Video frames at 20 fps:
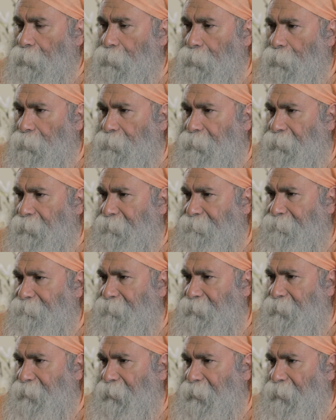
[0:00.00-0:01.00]
not in the
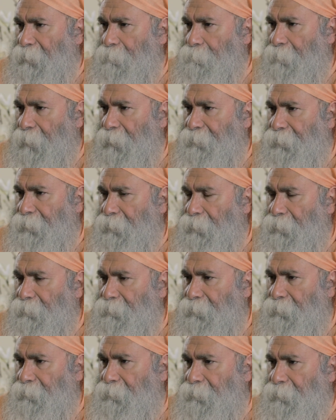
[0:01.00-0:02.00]
physical body,
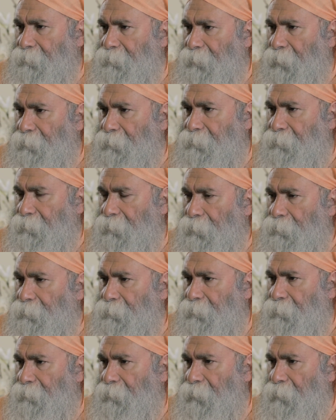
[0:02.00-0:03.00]
not in the thoughts,
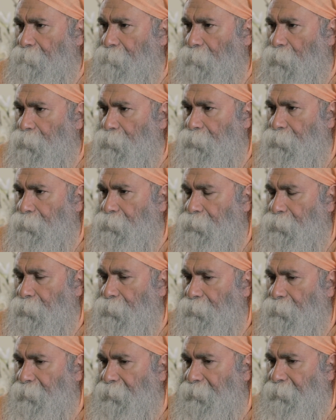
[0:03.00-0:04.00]
not in the emotions,
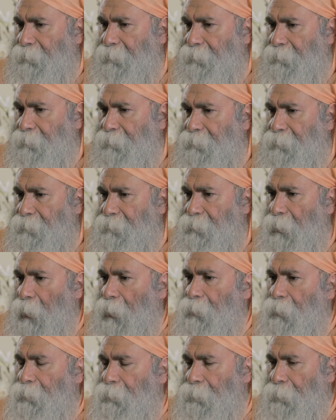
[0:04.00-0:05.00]
not in the energies,
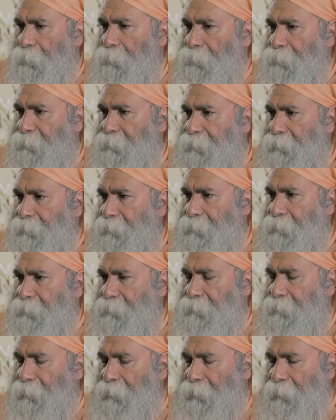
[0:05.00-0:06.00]
not in
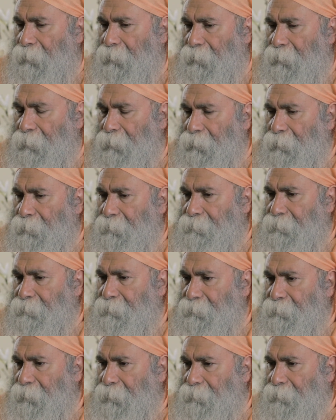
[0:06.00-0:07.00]
these
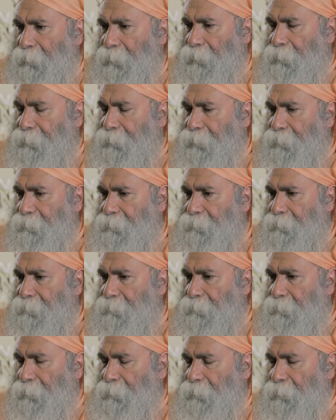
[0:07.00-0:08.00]
subtle
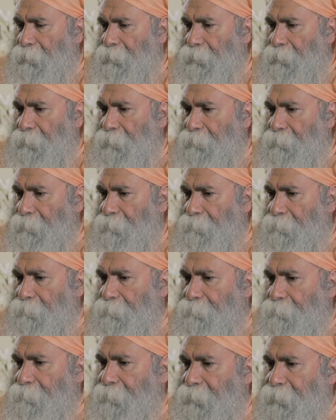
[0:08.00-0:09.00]
thoughts,
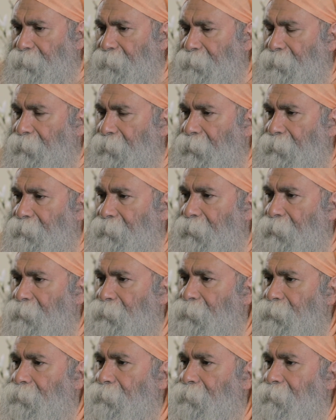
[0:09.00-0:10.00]
but in the
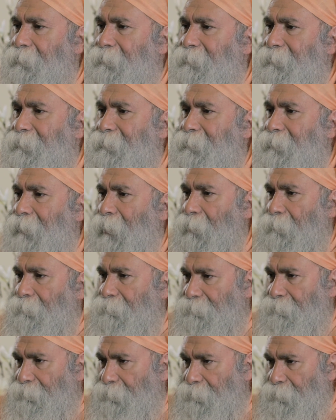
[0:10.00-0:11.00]
attention
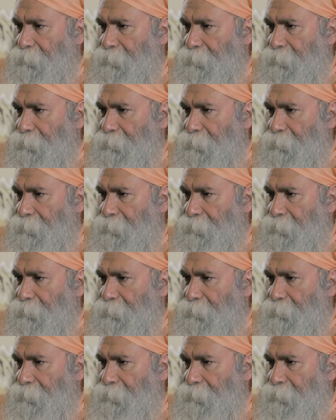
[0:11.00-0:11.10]
itself.